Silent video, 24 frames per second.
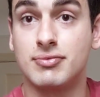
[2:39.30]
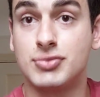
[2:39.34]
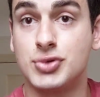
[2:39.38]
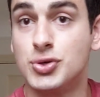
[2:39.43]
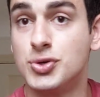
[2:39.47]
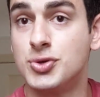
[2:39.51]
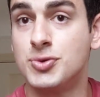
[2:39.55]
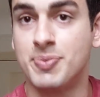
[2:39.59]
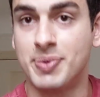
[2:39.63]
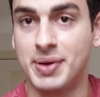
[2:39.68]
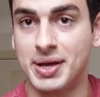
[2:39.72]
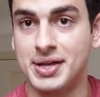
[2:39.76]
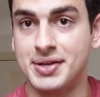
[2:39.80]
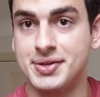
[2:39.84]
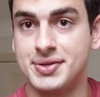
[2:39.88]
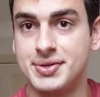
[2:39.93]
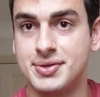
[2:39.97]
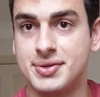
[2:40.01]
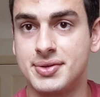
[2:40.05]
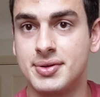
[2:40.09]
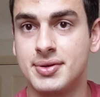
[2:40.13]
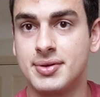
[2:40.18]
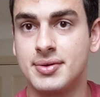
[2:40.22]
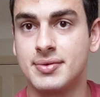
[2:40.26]

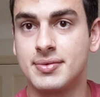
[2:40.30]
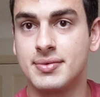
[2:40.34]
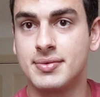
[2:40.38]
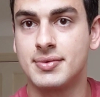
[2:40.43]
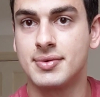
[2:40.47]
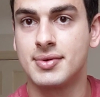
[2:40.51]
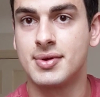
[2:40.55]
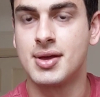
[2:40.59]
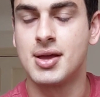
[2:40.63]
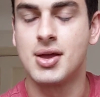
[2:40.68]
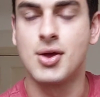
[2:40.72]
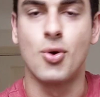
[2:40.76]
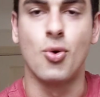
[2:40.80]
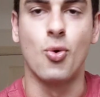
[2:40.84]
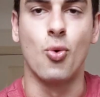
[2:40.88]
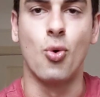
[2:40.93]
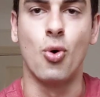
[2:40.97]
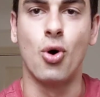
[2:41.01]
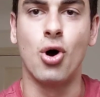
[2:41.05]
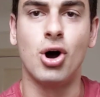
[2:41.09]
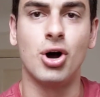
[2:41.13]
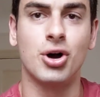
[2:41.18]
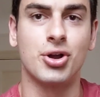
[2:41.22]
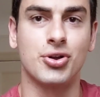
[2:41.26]
toothpaste,
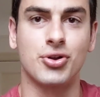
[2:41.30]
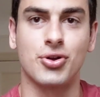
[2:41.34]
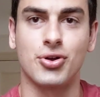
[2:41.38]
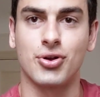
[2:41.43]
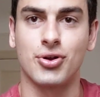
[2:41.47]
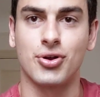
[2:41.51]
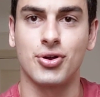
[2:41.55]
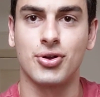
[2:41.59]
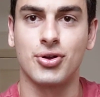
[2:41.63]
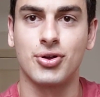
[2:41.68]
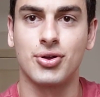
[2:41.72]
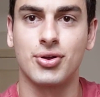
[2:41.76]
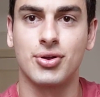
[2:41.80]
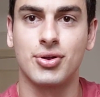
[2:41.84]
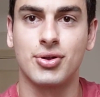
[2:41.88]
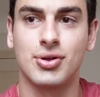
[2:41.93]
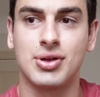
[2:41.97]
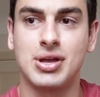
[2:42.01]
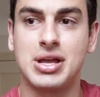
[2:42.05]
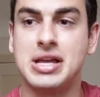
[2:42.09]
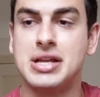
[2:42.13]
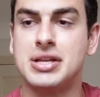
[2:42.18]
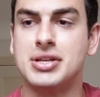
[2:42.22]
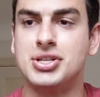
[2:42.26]
water,
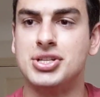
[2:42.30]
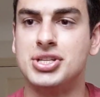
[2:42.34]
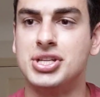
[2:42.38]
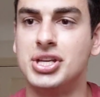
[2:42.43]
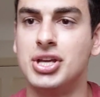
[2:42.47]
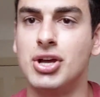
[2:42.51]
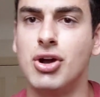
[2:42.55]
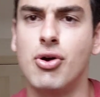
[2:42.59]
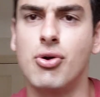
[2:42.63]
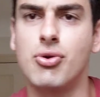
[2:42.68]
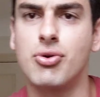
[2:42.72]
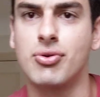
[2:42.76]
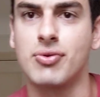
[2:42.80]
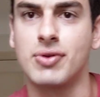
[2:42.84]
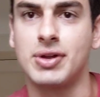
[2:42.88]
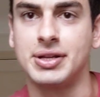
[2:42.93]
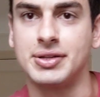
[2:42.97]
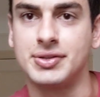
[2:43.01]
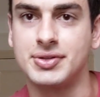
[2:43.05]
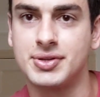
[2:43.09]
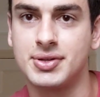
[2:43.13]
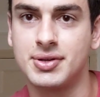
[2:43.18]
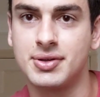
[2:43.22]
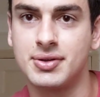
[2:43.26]

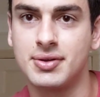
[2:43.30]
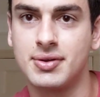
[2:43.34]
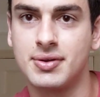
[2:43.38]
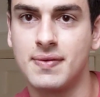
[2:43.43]
deodorant.